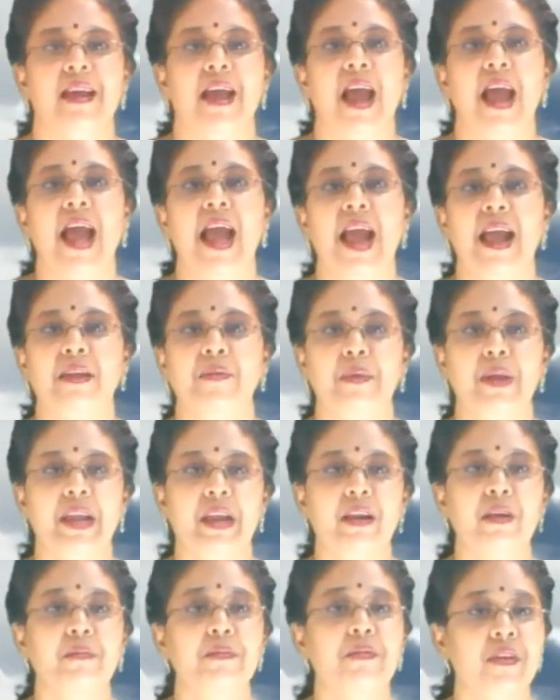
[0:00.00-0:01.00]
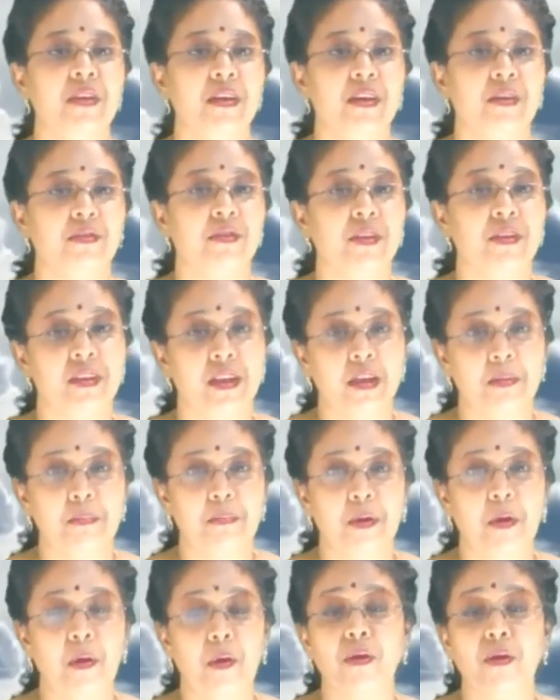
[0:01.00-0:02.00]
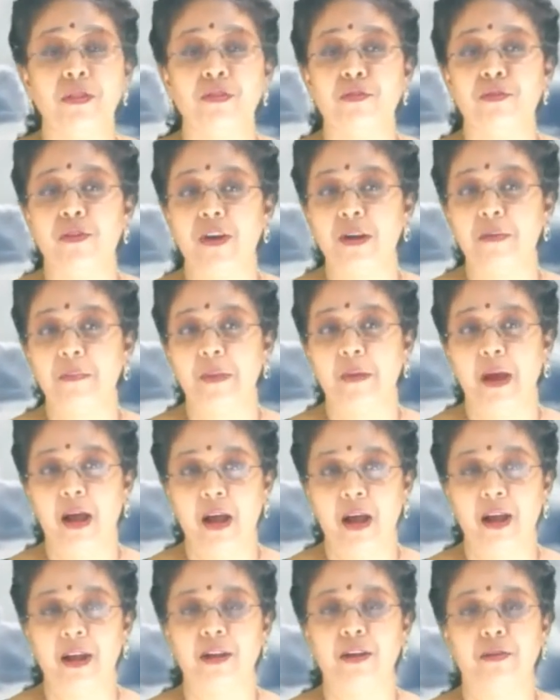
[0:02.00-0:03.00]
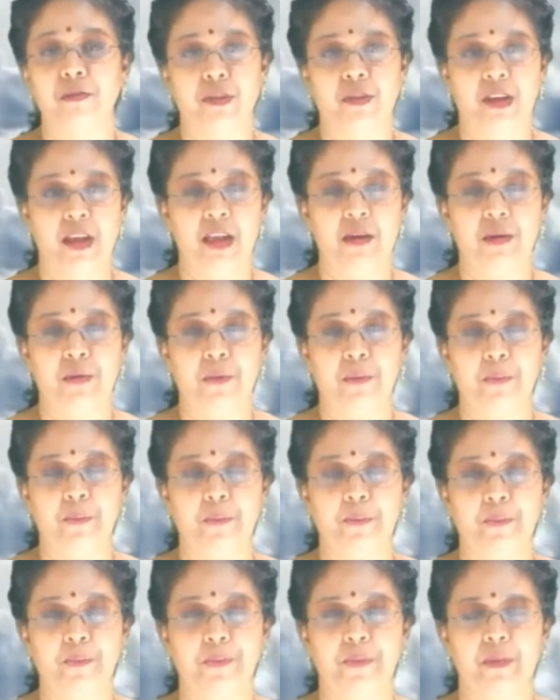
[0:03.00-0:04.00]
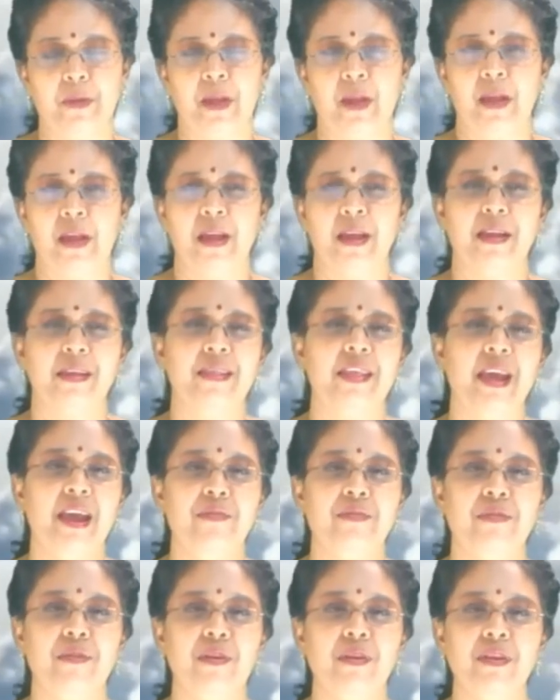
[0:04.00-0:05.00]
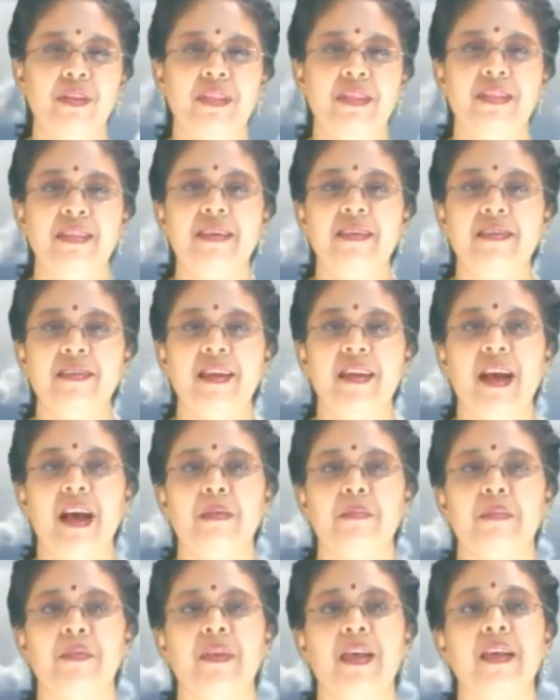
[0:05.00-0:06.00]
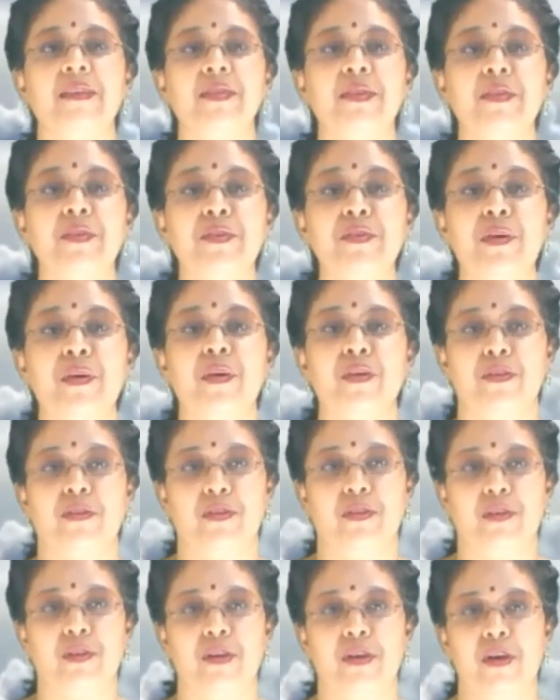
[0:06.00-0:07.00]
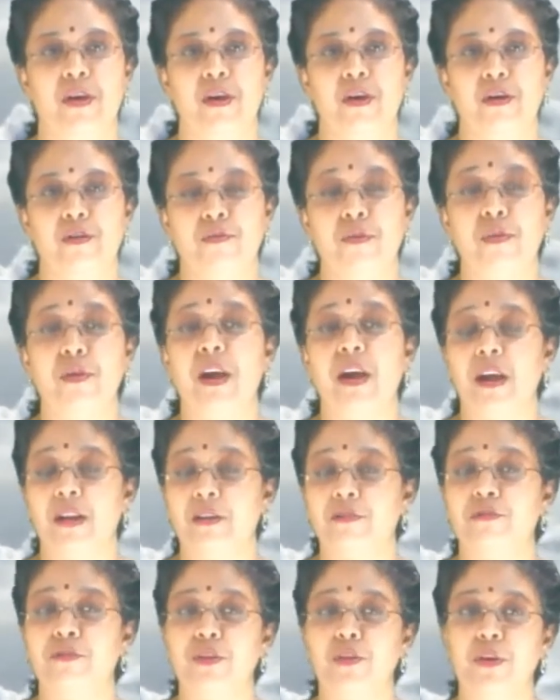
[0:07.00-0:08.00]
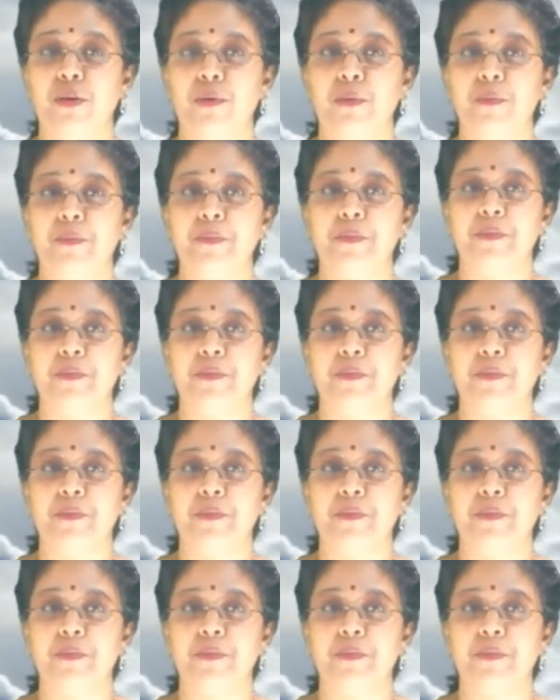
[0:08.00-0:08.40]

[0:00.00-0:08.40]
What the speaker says: And we can observe the tip or the front part of an arrow. Therefore, this comes as a dot for current flow.